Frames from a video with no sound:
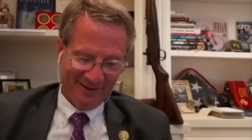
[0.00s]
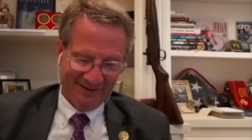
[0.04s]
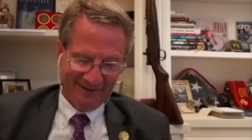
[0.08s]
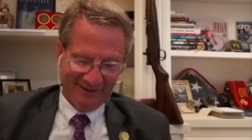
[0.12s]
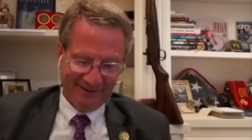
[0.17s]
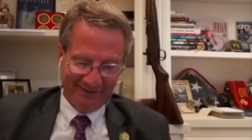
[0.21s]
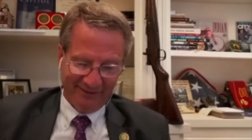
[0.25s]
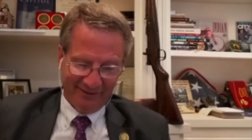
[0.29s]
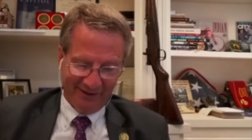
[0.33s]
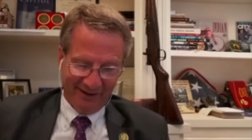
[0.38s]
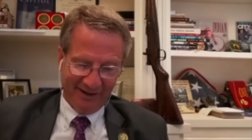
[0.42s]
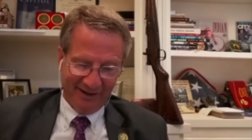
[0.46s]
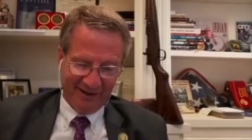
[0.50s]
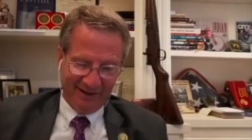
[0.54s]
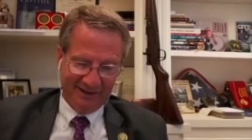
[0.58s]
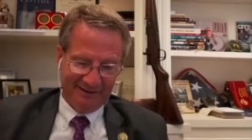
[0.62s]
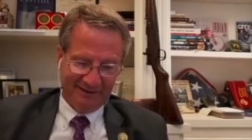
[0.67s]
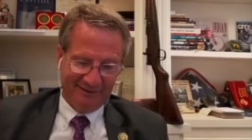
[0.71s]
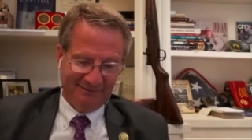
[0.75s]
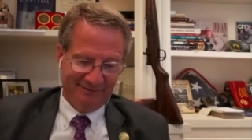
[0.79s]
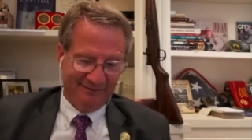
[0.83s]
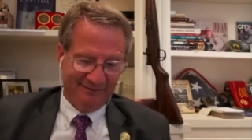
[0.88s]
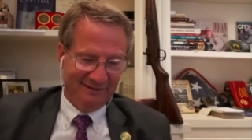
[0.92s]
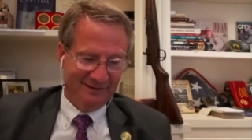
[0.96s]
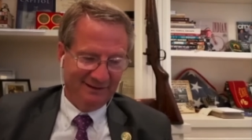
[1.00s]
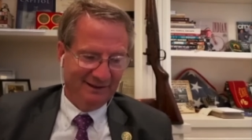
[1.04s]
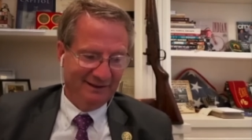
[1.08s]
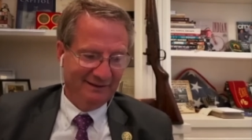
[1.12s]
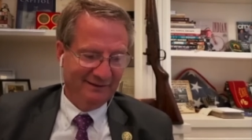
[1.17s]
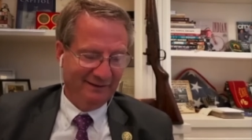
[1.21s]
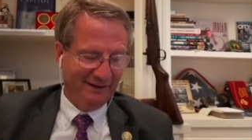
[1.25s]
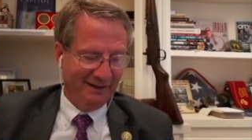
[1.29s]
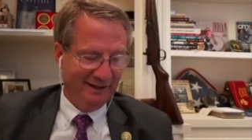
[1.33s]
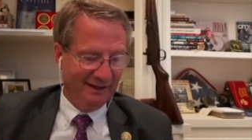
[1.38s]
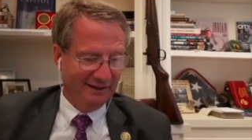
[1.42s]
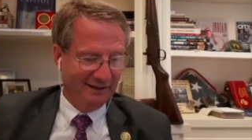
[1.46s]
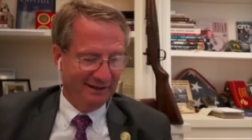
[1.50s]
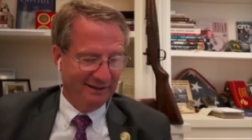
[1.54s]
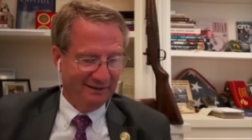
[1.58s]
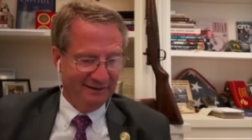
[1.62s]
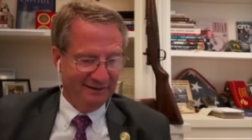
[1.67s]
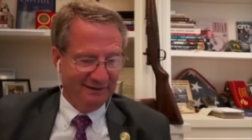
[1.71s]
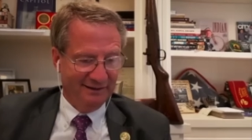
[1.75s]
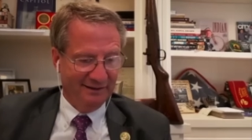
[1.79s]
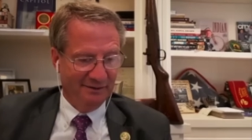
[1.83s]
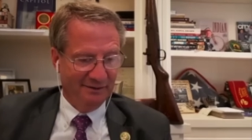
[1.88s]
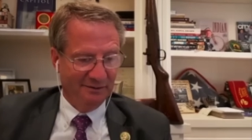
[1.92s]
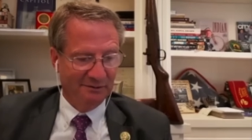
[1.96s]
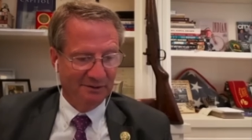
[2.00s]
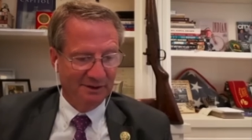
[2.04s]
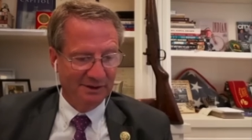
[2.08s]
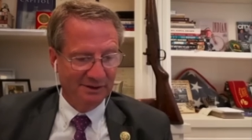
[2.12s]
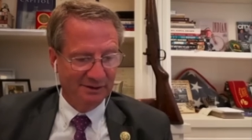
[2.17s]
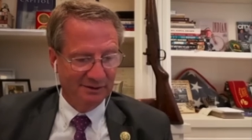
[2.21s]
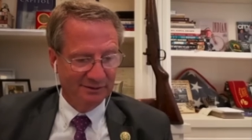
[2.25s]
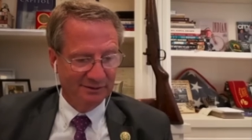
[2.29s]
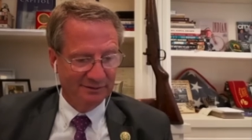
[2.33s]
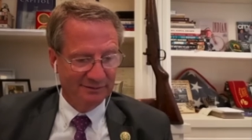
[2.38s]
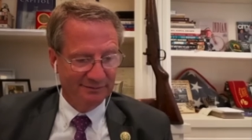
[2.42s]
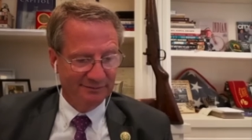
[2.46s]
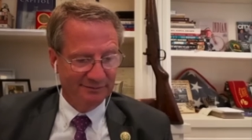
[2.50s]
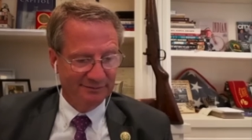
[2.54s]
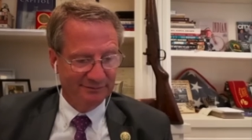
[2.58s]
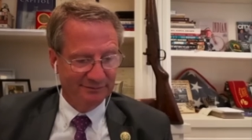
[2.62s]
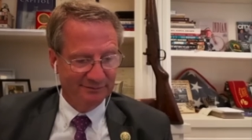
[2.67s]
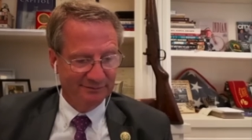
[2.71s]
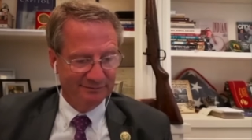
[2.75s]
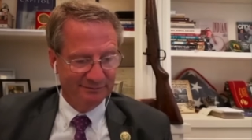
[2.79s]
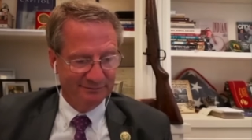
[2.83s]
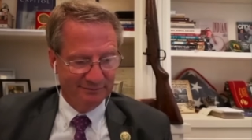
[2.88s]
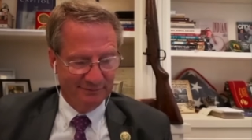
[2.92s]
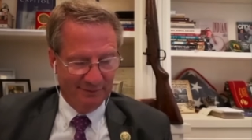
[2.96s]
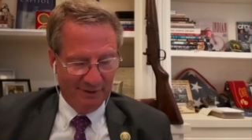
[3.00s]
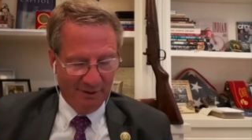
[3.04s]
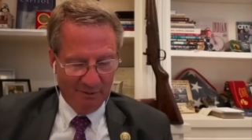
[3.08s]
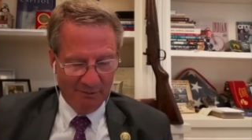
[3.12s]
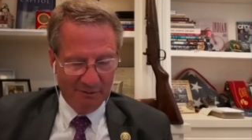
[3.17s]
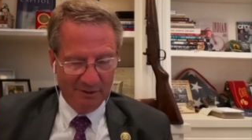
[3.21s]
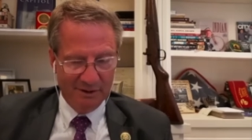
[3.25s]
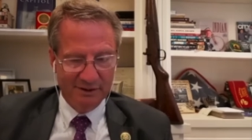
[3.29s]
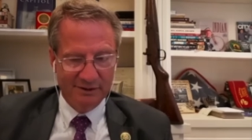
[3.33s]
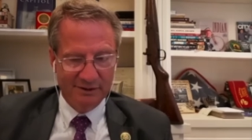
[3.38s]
Let's get a real. I